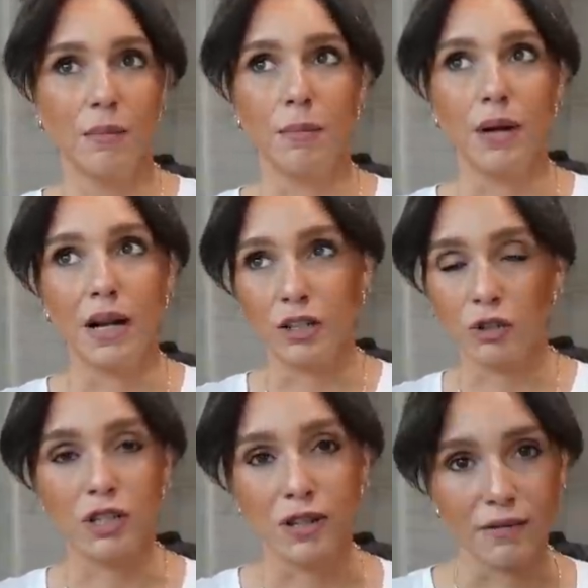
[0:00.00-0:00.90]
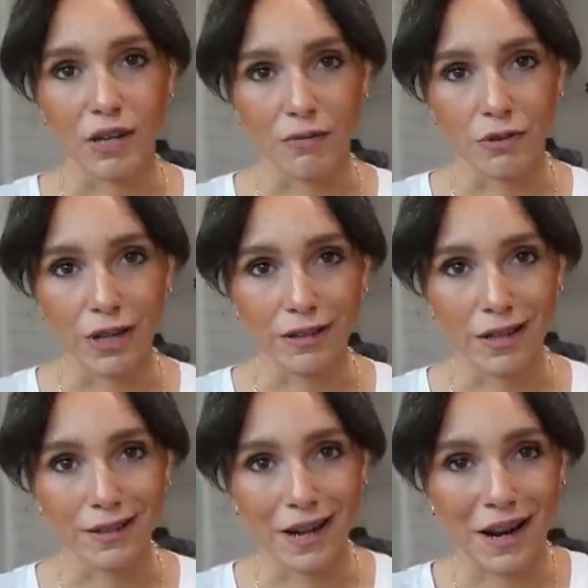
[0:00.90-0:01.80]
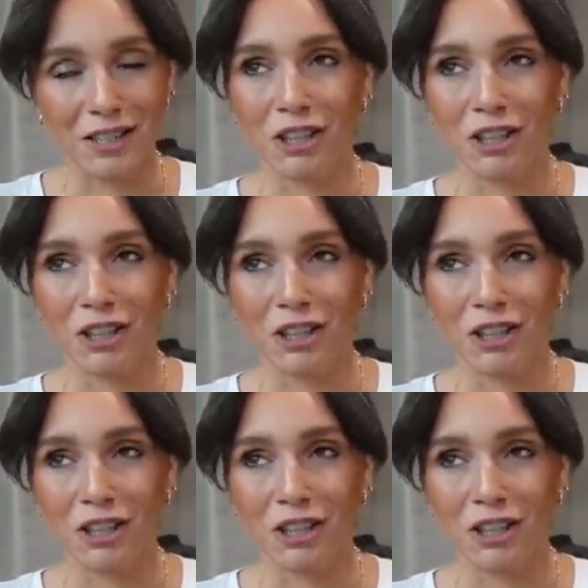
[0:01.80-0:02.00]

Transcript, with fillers: but I just didn't have time for that that day.